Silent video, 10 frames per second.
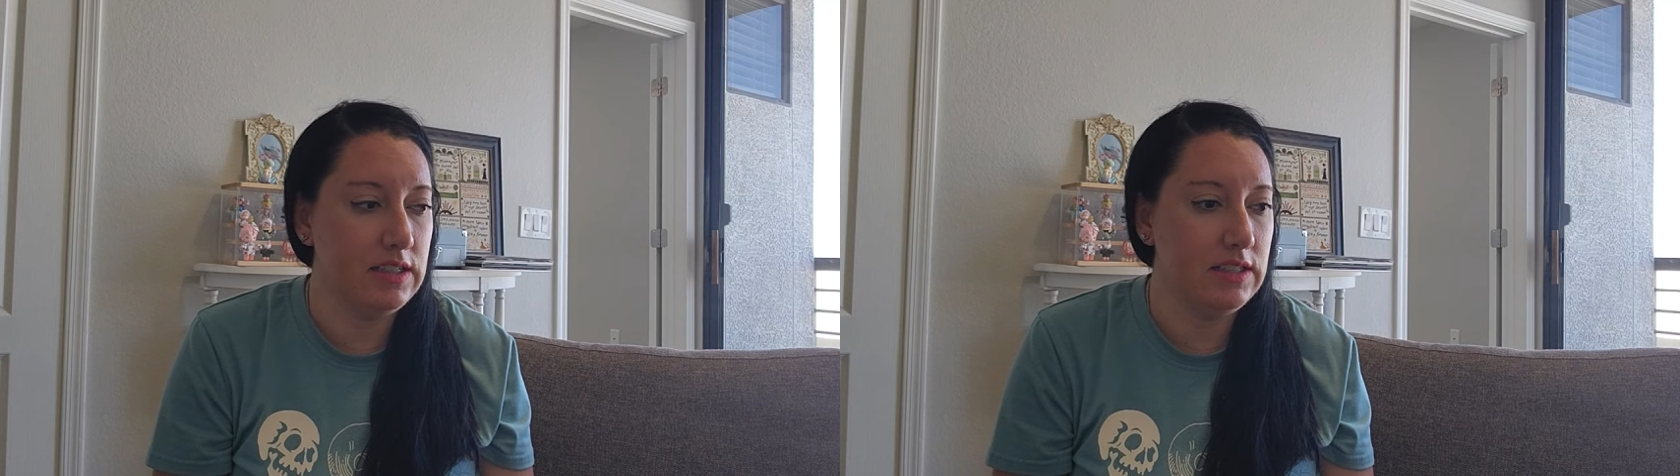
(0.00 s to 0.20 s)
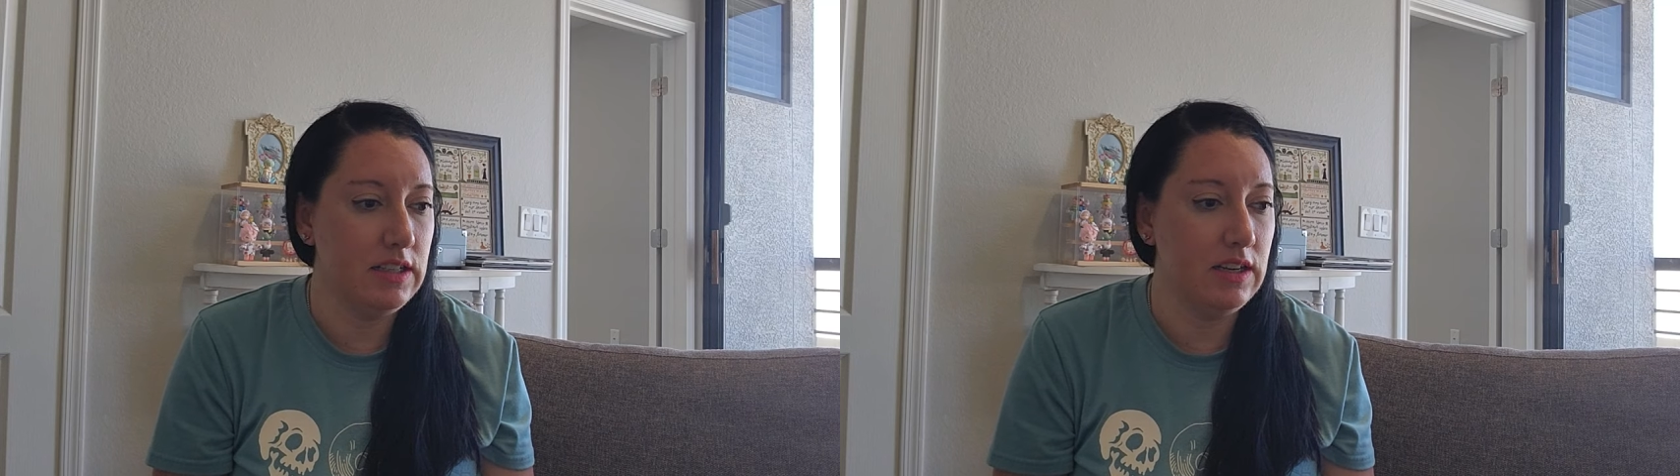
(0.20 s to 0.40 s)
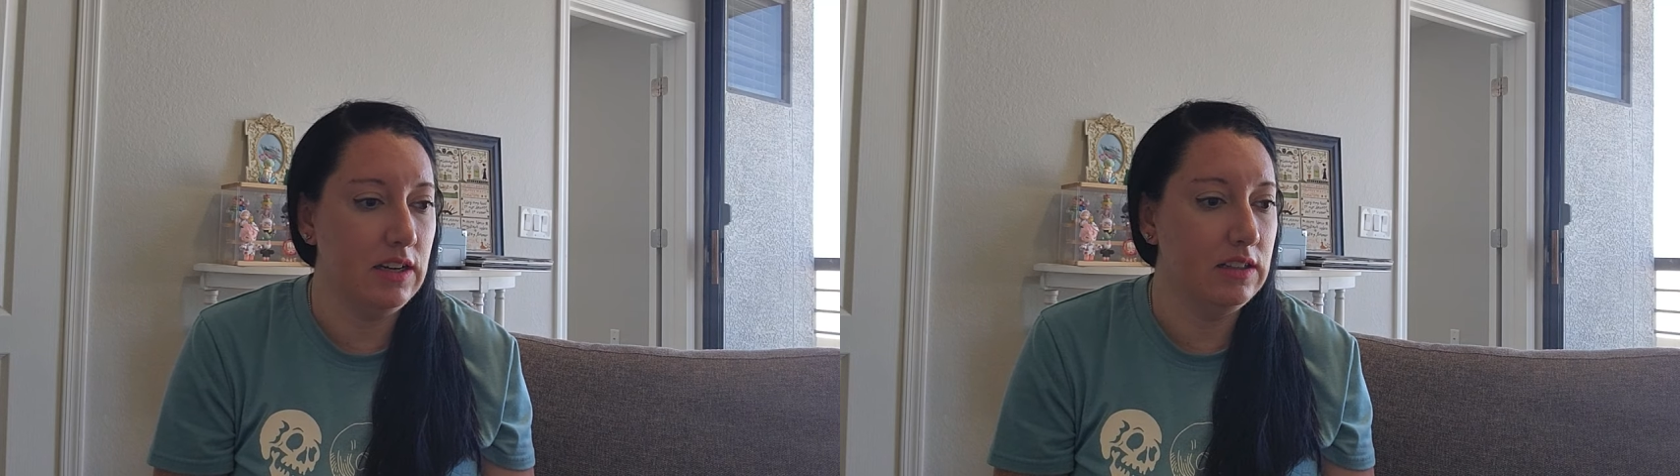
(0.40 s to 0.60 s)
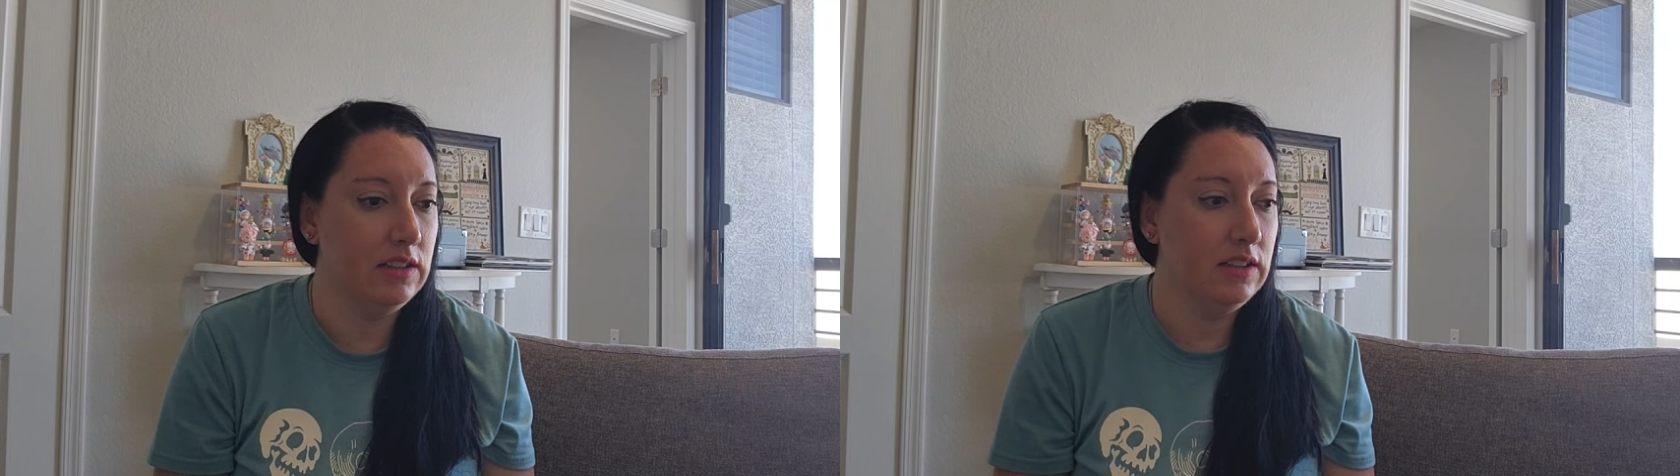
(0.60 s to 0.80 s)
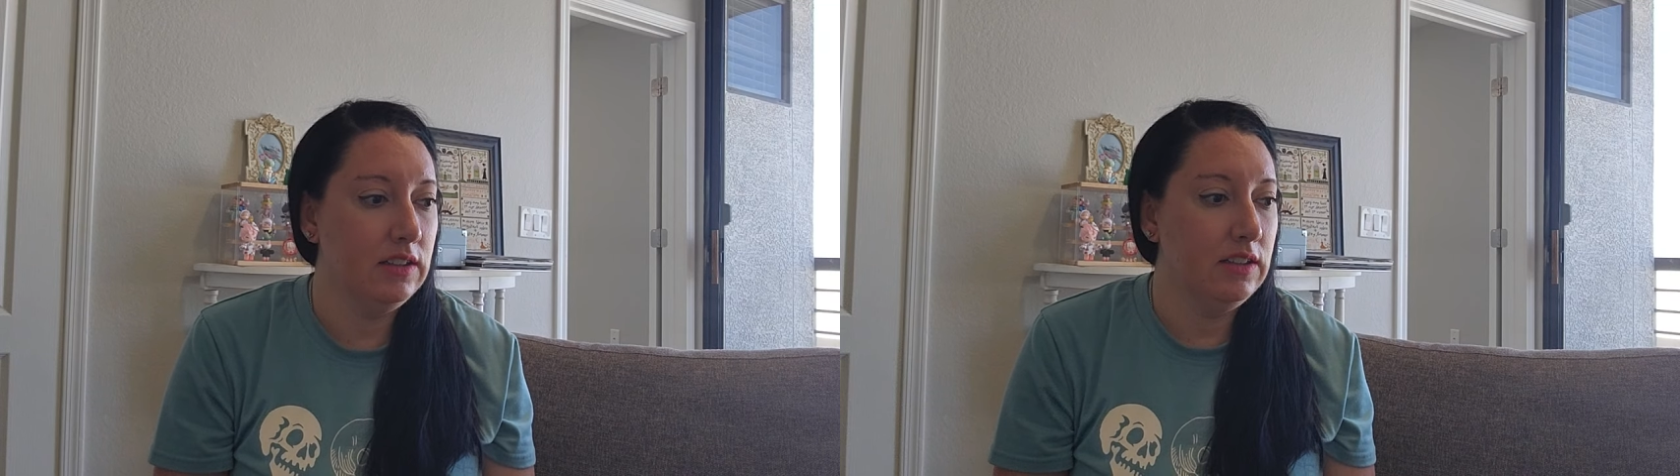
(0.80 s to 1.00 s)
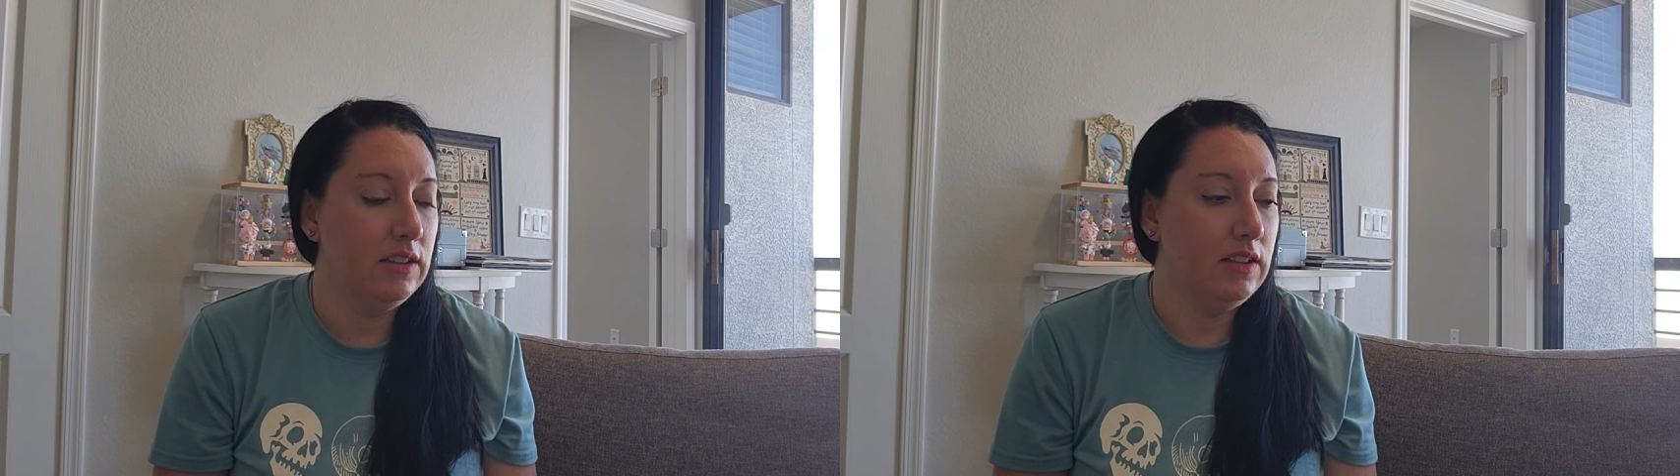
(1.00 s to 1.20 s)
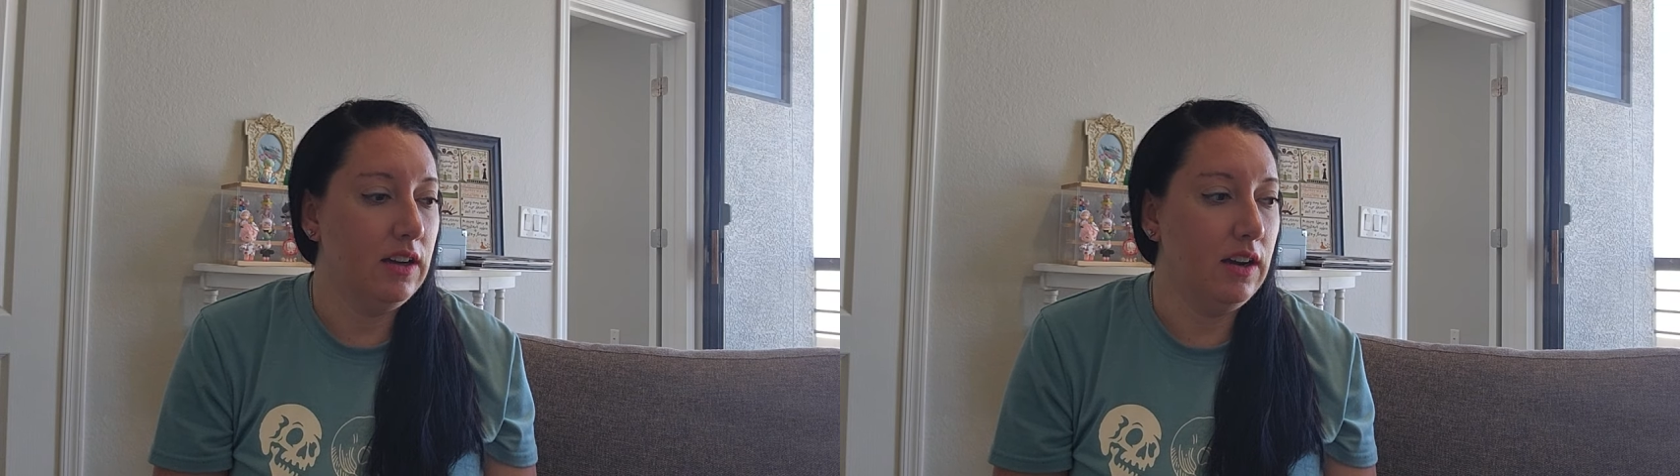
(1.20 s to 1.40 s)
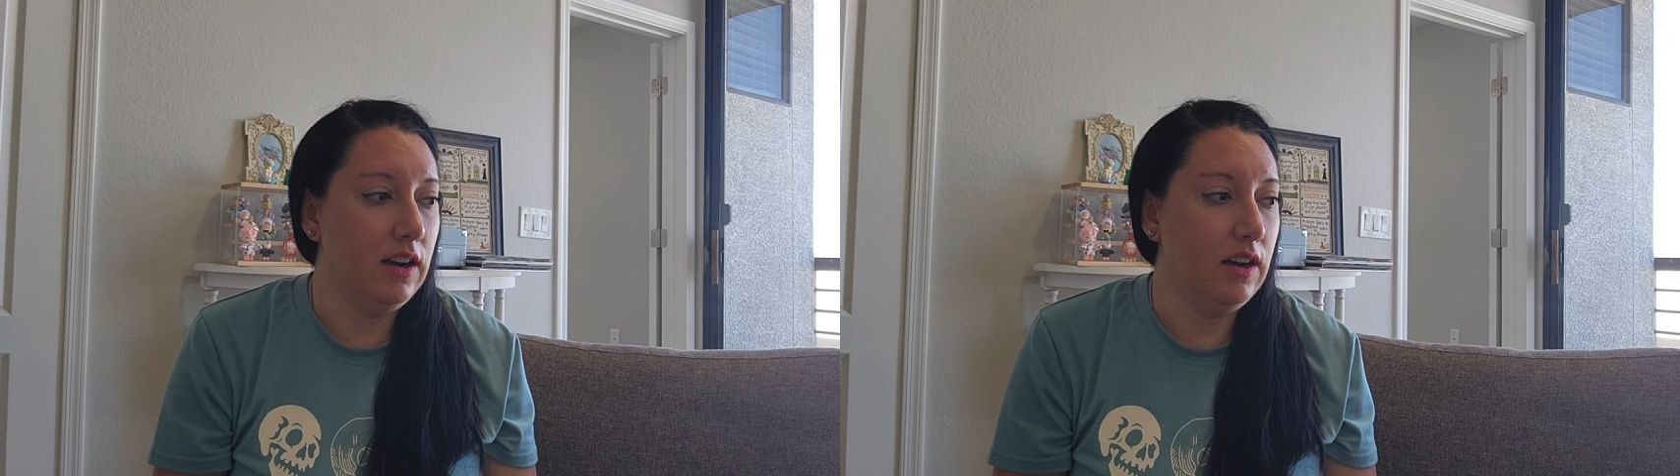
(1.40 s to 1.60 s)
idea.
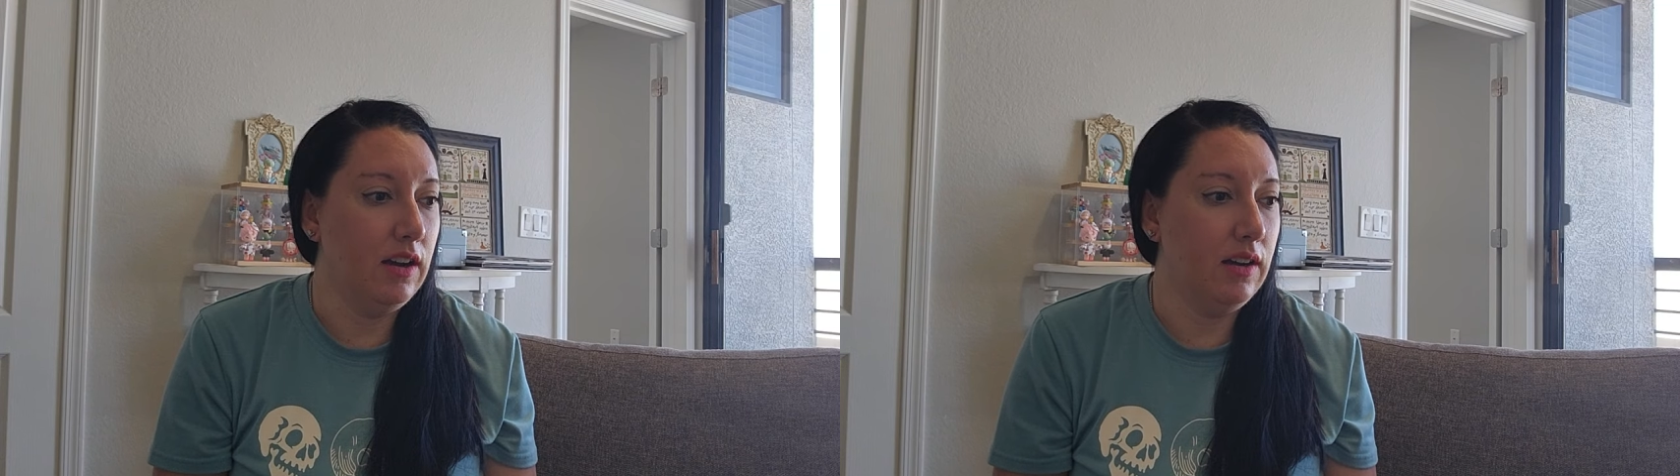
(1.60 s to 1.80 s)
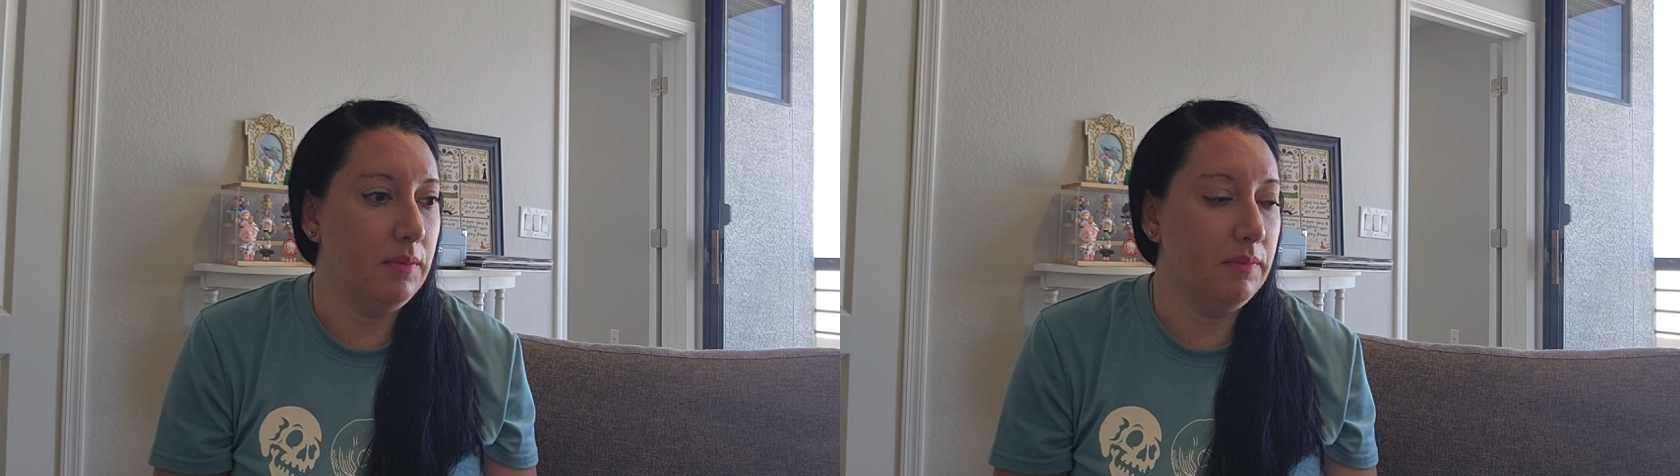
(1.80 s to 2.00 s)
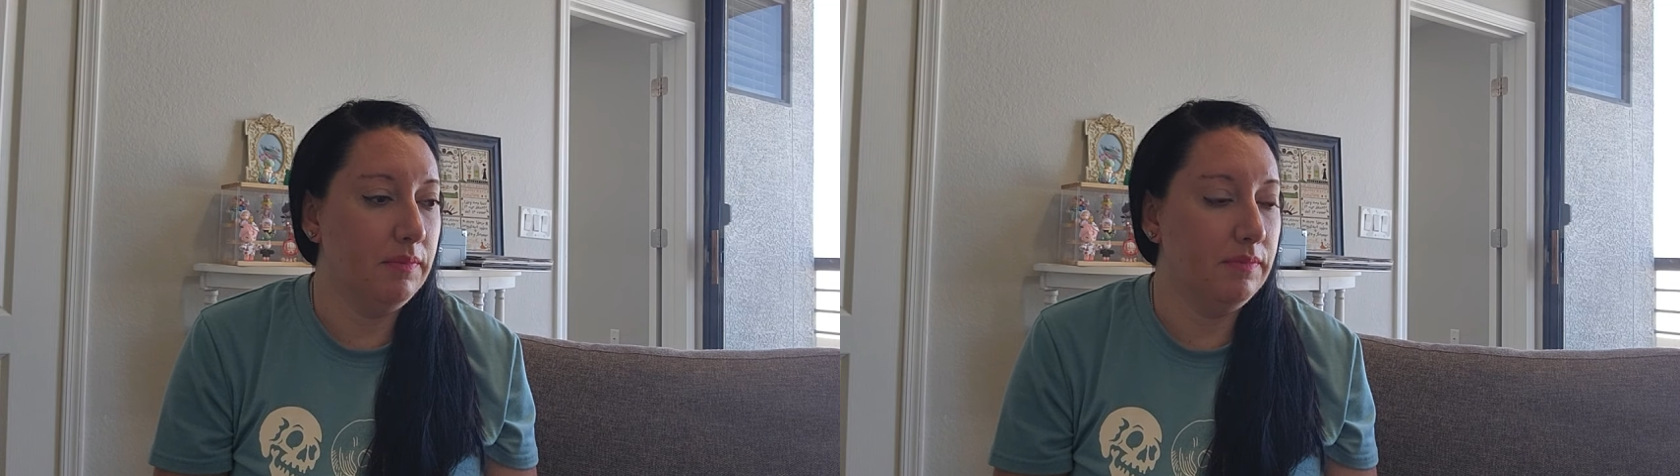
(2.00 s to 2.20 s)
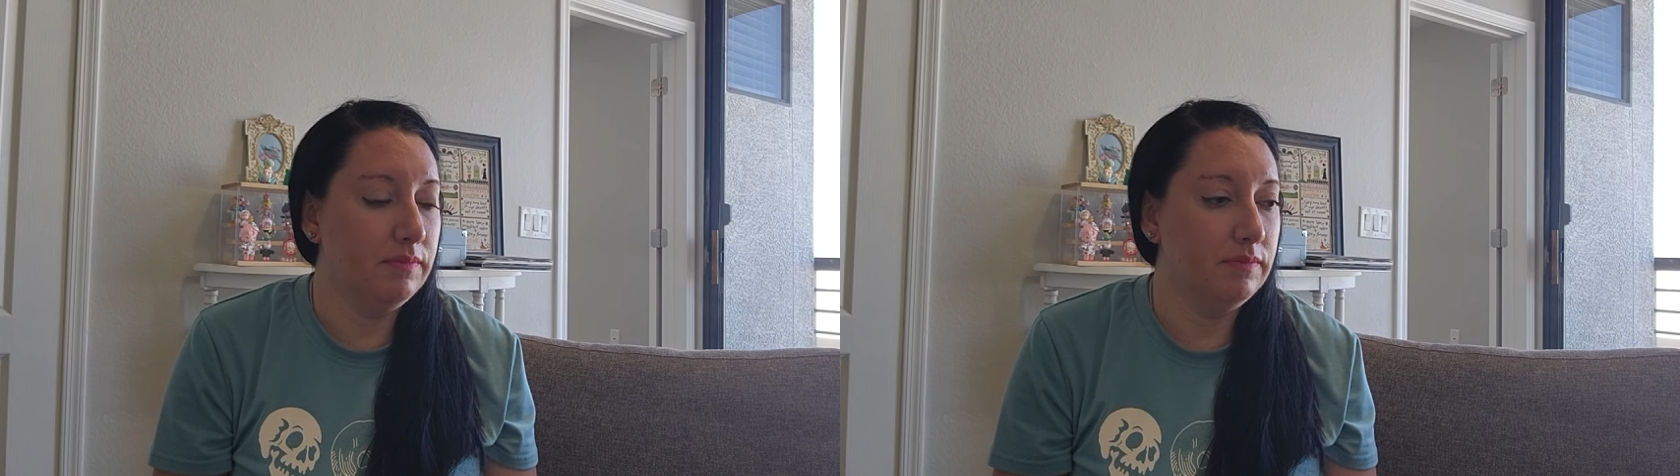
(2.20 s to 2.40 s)
Um,